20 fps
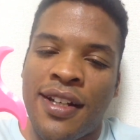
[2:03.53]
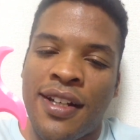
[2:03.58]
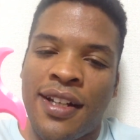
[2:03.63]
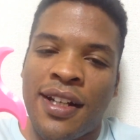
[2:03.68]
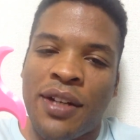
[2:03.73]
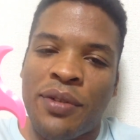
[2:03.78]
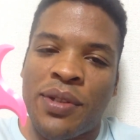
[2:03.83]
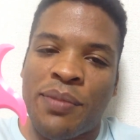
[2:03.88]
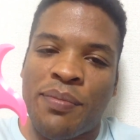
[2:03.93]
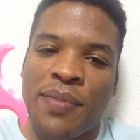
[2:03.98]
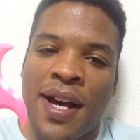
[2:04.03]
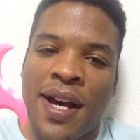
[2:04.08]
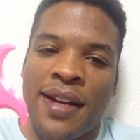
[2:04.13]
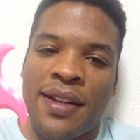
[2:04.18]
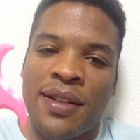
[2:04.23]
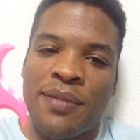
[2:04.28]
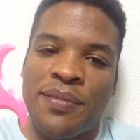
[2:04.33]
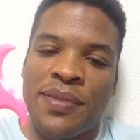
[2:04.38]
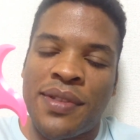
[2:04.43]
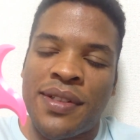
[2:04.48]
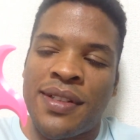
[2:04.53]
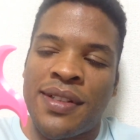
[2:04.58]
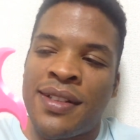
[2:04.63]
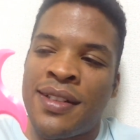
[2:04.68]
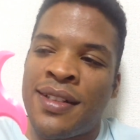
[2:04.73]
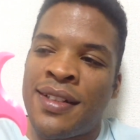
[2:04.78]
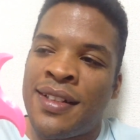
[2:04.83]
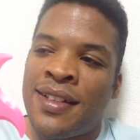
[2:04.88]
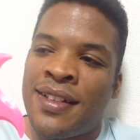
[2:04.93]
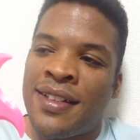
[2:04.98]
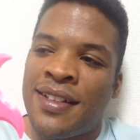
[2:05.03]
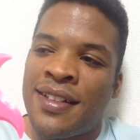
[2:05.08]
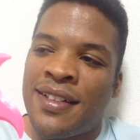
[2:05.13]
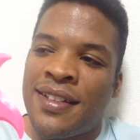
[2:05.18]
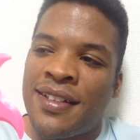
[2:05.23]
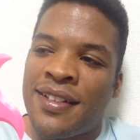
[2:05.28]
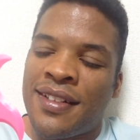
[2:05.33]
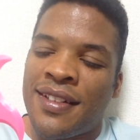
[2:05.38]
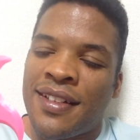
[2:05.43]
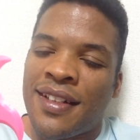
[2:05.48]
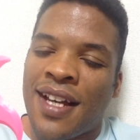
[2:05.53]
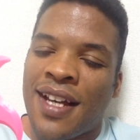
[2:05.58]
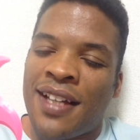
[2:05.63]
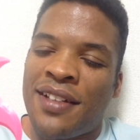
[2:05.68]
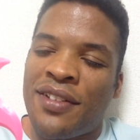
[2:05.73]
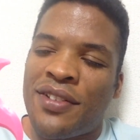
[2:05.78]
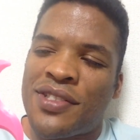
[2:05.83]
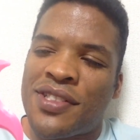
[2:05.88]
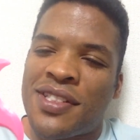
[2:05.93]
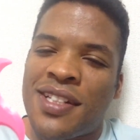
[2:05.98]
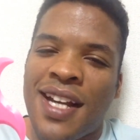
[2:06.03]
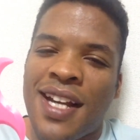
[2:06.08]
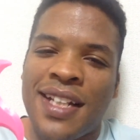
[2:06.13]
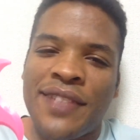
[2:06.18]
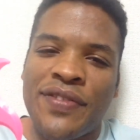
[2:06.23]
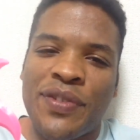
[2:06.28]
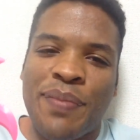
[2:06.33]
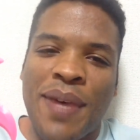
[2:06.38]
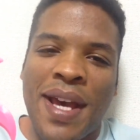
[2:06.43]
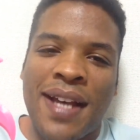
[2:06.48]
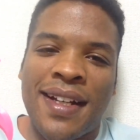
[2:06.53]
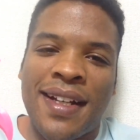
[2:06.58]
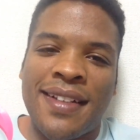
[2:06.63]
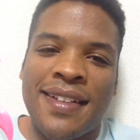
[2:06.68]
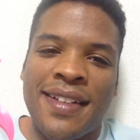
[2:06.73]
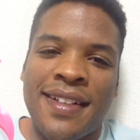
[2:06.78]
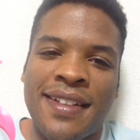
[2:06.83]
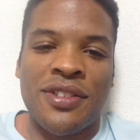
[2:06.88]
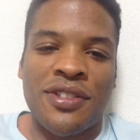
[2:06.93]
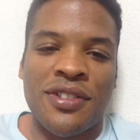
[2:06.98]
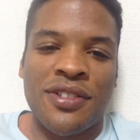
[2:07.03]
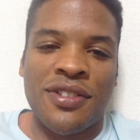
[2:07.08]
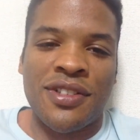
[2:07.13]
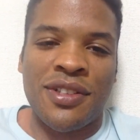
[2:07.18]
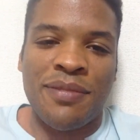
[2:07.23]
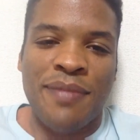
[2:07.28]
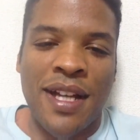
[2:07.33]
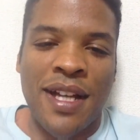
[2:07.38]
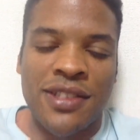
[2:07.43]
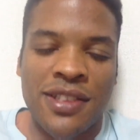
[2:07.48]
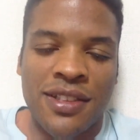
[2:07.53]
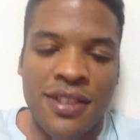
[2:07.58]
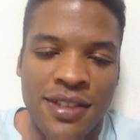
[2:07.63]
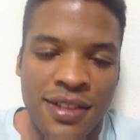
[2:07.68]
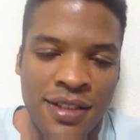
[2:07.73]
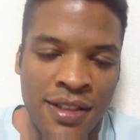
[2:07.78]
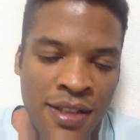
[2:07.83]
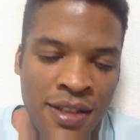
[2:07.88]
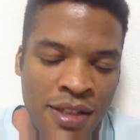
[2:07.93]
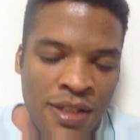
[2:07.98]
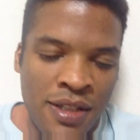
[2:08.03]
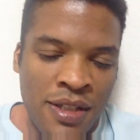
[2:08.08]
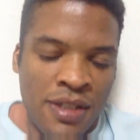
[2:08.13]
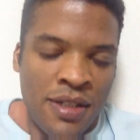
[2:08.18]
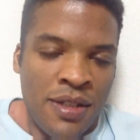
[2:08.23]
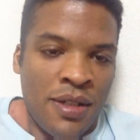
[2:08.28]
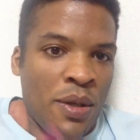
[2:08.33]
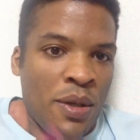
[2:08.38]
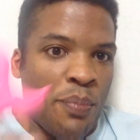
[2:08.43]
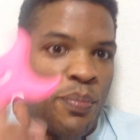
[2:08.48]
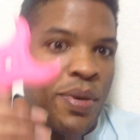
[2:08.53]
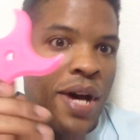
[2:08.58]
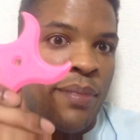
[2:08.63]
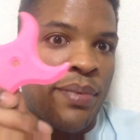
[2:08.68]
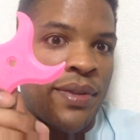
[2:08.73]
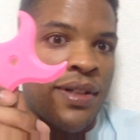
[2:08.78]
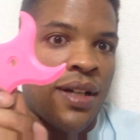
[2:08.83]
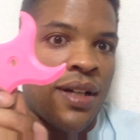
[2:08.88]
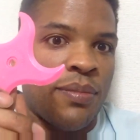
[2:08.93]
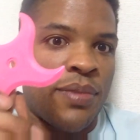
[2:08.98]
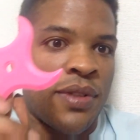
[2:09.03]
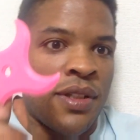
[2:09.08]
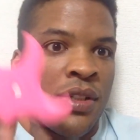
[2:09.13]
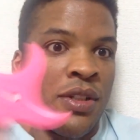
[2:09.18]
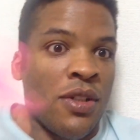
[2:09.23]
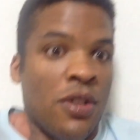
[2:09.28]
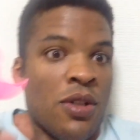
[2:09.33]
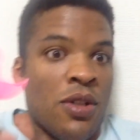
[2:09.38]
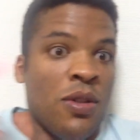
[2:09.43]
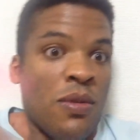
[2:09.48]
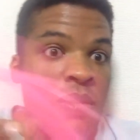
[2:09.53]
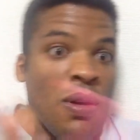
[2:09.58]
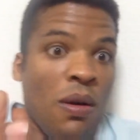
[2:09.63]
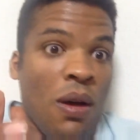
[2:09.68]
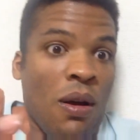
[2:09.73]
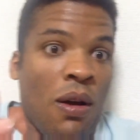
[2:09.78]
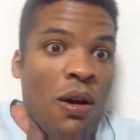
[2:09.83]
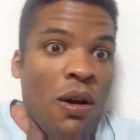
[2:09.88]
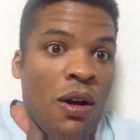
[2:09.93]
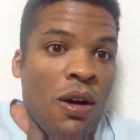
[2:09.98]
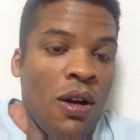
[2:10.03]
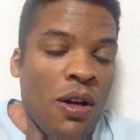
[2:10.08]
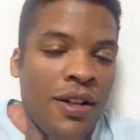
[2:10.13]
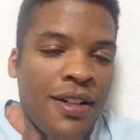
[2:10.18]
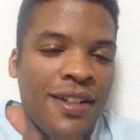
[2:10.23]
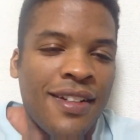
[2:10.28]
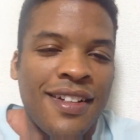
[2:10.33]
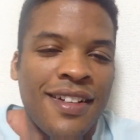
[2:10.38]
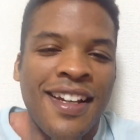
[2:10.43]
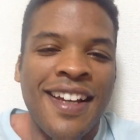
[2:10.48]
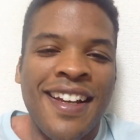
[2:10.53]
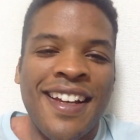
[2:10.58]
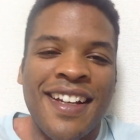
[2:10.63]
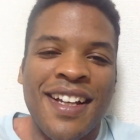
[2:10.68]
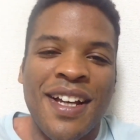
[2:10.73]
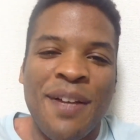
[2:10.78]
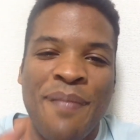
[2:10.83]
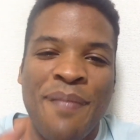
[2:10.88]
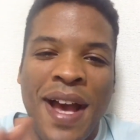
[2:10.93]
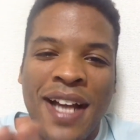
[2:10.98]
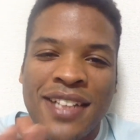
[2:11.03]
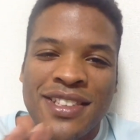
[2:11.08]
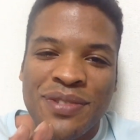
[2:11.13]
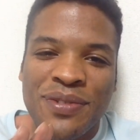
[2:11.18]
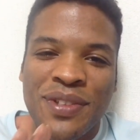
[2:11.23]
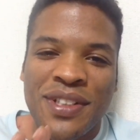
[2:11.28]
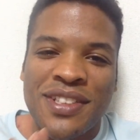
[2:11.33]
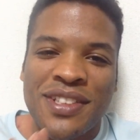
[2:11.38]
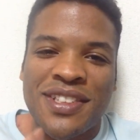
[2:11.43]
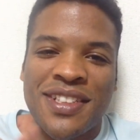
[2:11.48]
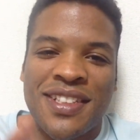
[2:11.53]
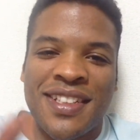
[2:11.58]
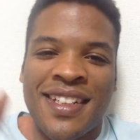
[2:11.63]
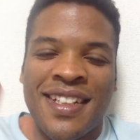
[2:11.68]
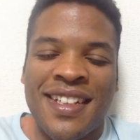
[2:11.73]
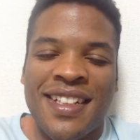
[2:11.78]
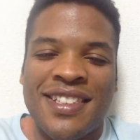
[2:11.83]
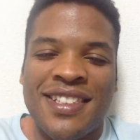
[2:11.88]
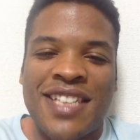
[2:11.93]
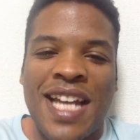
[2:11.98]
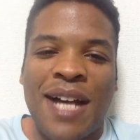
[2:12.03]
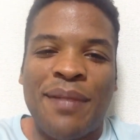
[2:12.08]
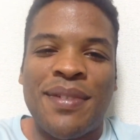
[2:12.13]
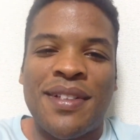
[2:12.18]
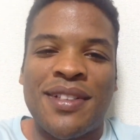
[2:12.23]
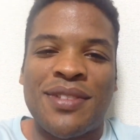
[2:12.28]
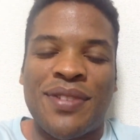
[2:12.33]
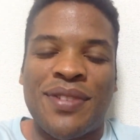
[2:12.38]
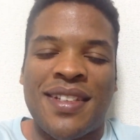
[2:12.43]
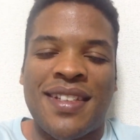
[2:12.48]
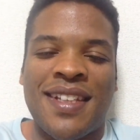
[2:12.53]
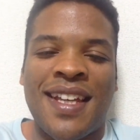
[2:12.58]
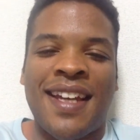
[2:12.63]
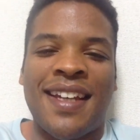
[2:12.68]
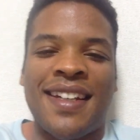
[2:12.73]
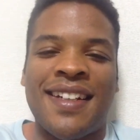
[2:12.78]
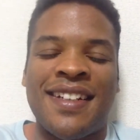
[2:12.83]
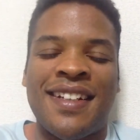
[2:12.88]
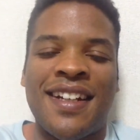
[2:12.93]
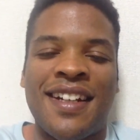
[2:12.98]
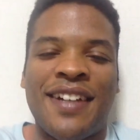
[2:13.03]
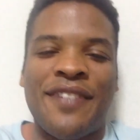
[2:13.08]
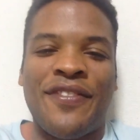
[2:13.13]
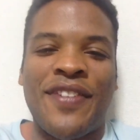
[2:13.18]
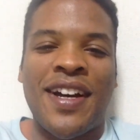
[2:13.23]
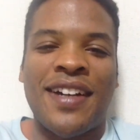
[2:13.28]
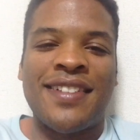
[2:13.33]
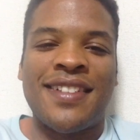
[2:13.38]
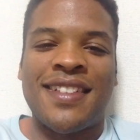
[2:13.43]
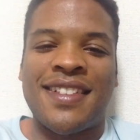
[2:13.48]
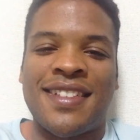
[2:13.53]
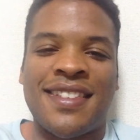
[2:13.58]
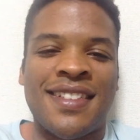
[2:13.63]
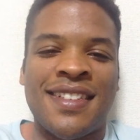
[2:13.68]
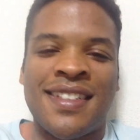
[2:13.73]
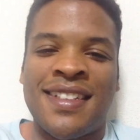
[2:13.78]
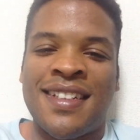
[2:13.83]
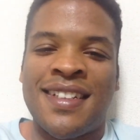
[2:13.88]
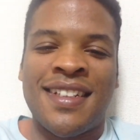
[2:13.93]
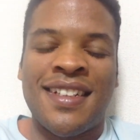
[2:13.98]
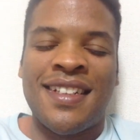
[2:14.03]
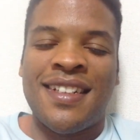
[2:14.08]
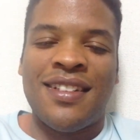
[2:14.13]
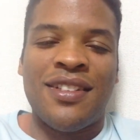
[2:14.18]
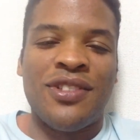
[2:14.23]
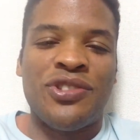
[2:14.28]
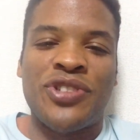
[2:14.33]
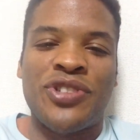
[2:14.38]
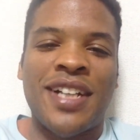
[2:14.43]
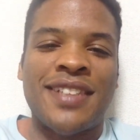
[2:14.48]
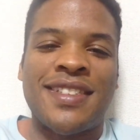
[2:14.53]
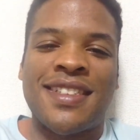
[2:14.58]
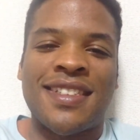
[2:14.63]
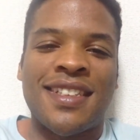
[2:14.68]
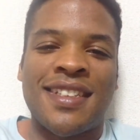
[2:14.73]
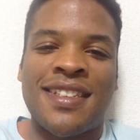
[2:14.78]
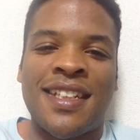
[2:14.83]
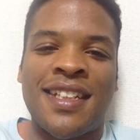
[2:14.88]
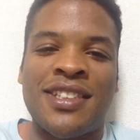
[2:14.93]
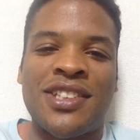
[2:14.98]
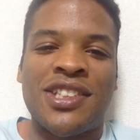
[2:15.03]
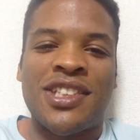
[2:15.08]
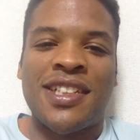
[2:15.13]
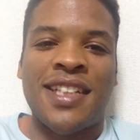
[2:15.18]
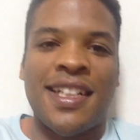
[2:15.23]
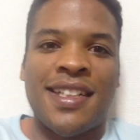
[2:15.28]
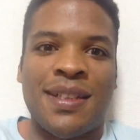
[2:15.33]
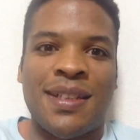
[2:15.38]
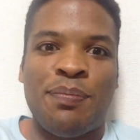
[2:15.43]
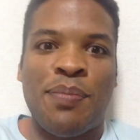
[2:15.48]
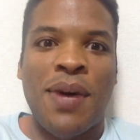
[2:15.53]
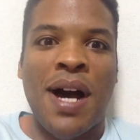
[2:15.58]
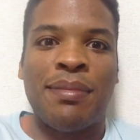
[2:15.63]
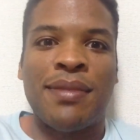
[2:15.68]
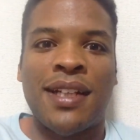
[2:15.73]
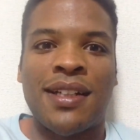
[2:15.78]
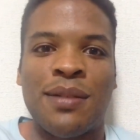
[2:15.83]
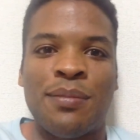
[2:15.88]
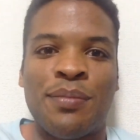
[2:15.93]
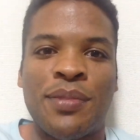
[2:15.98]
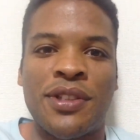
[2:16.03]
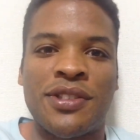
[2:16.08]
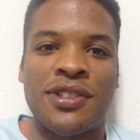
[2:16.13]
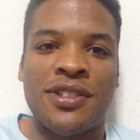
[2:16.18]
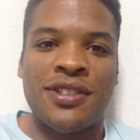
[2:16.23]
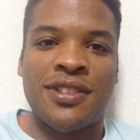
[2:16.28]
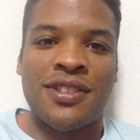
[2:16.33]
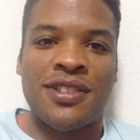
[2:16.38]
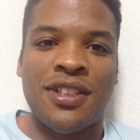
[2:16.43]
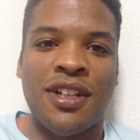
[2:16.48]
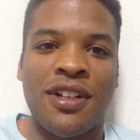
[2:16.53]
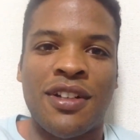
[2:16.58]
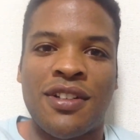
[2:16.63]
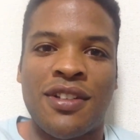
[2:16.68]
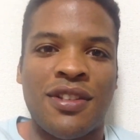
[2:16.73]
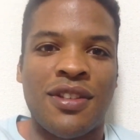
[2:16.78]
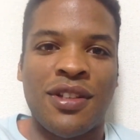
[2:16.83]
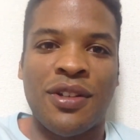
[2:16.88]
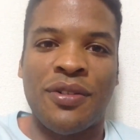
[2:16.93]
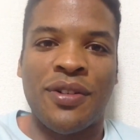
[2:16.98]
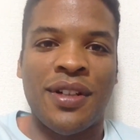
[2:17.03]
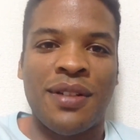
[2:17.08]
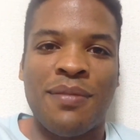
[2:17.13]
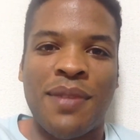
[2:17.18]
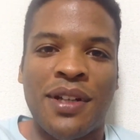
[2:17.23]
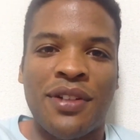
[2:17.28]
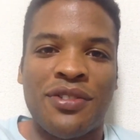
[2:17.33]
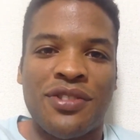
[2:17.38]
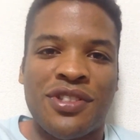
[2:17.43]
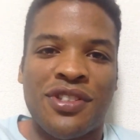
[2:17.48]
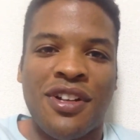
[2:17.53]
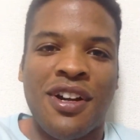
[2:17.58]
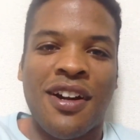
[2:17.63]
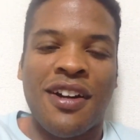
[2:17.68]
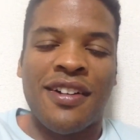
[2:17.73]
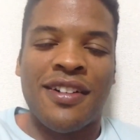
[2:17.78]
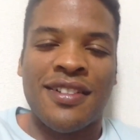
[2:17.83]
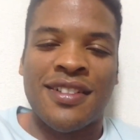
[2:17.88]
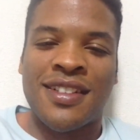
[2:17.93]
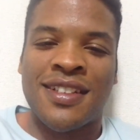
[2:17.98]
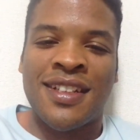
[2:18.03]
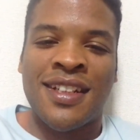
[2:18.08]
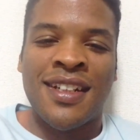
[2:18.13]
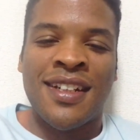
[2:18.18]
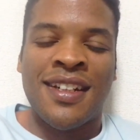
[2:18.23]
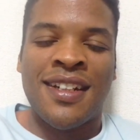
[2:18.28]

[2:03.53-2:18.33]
And I want to buy them. I know it's kind of a bad idea, too. Can you imagine just popping up? Oh! Imagine when Japanese would think, you know, if I just dressed as a ninja and I just popped out of a bush and started throwing metal stars.